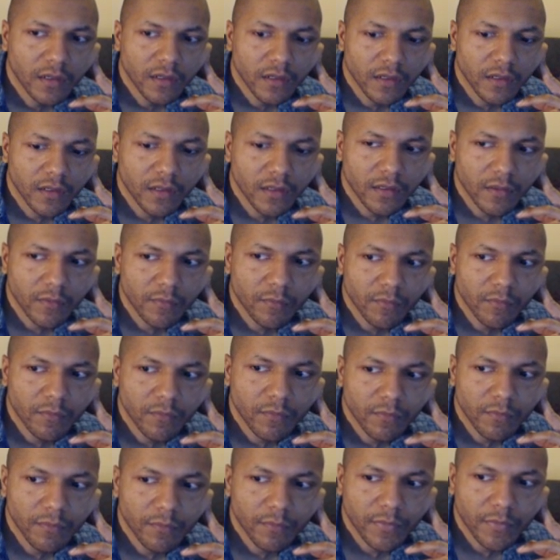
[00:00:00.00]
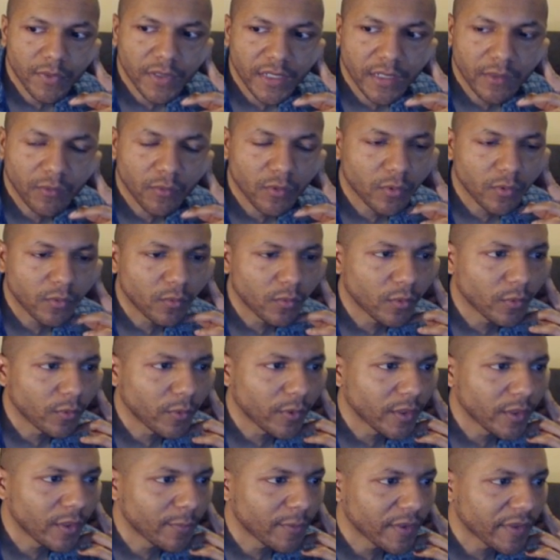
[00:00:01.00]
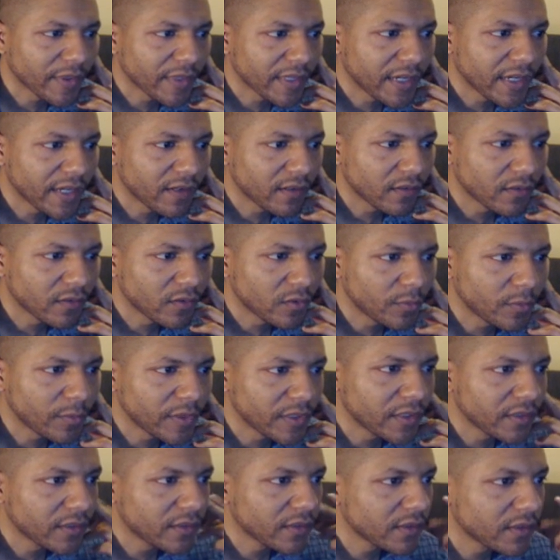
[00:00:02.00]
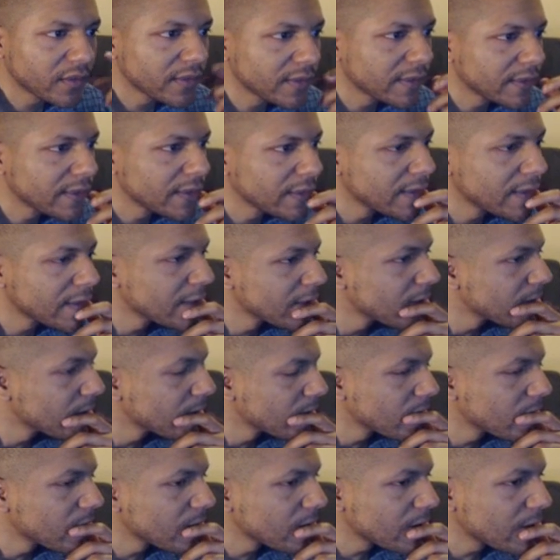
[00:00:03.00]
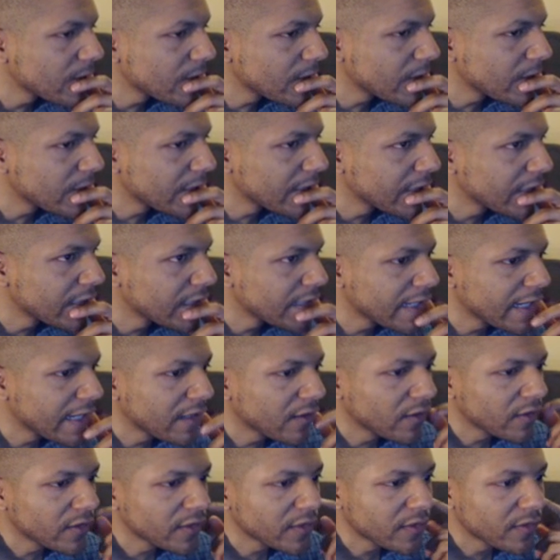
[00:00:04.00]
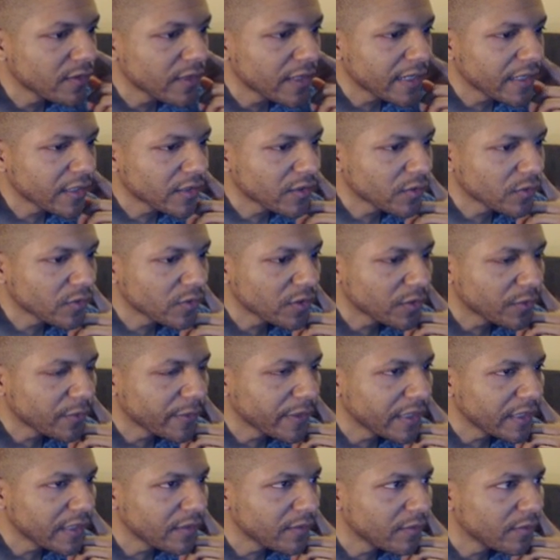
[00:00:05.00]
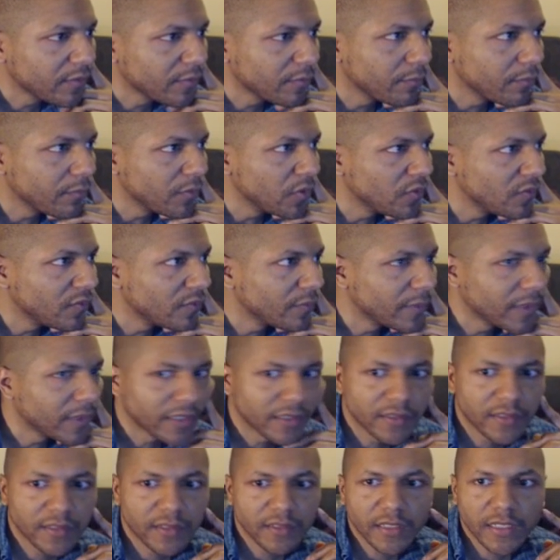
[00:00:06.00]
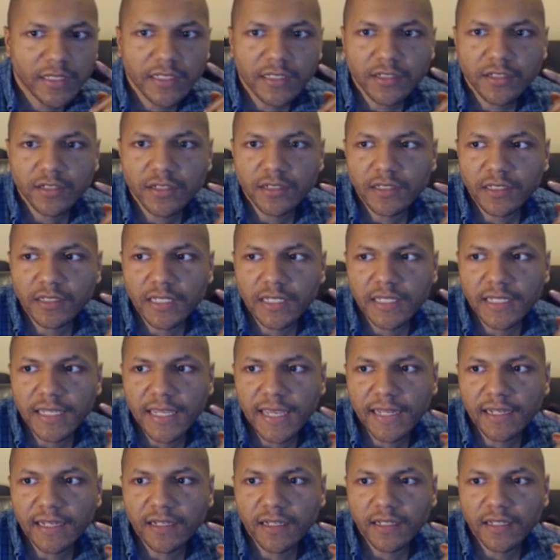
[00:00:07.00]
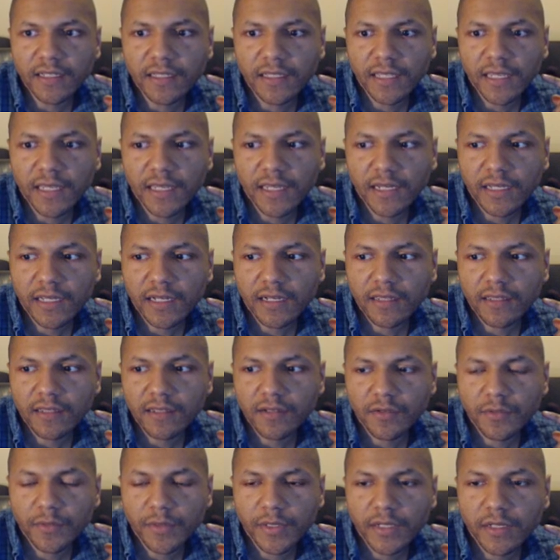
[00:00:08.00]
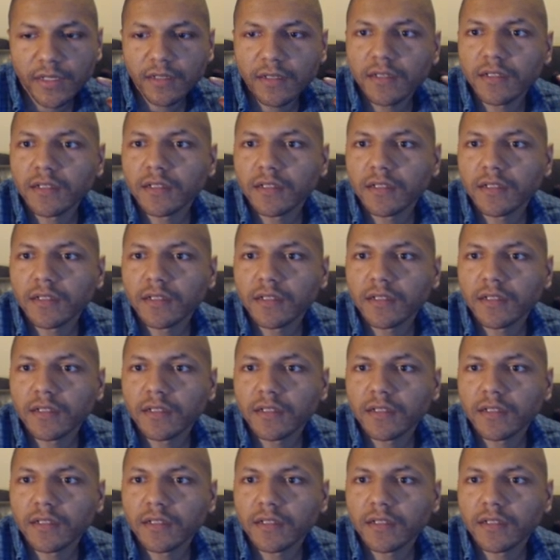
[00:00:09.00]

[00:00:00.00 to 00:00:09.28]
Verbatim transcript: Um, but yeah, we'll, we'll worry about that in a little bit. Alright, now onto the actual terrain movement, like like editing the heck out of the terrain.